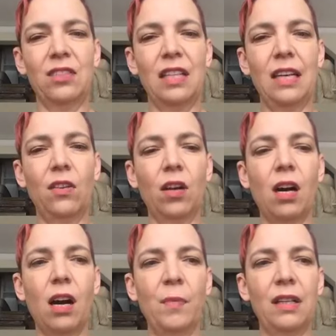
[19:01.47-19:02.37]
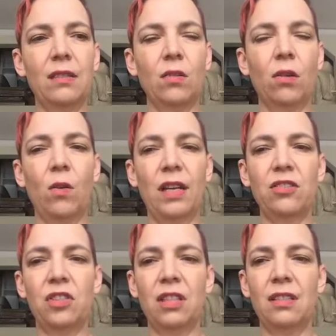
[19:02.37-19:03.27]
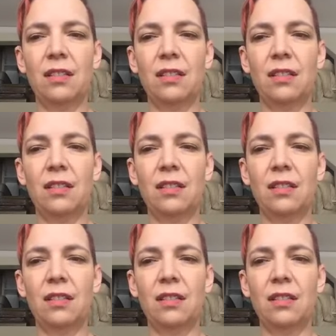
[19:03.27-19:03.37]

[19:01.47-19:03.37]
any other comments or questions.